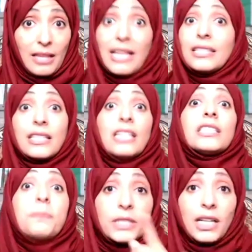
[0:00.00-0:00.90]
That is,
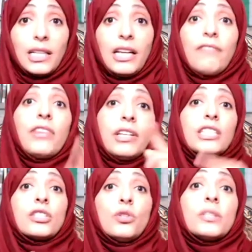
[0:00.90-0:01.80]
especially if there
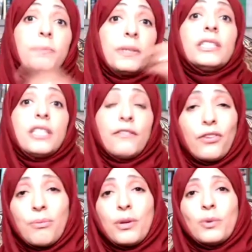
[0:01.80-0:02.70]
is conspiracy
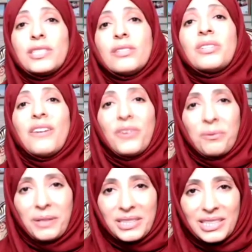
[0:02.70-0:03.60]
from the Western
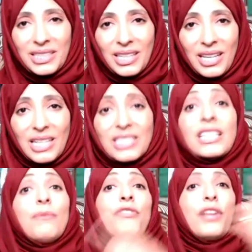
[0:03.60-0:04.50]
governments,
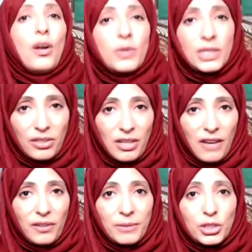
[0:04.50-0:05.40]
some of the Western
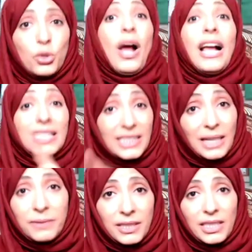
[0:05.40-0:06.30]
governments who
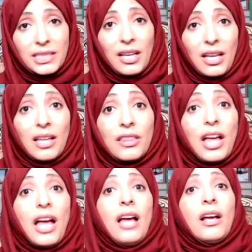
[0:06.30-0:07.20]
accepted
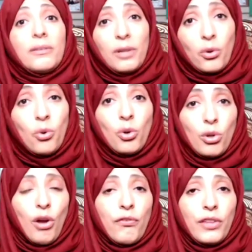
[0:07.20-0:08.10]
the
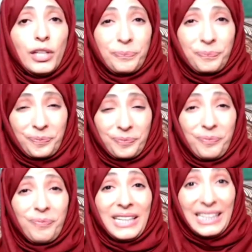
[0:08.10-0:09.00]
rule of the
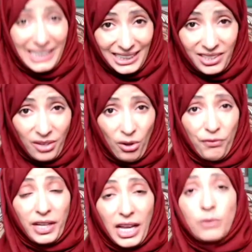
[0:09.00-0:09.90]
leader
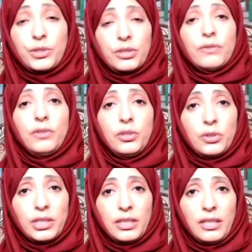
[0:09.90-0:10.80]
of the
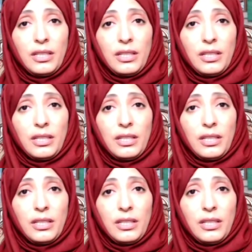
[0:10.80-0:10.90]
counter-revolution.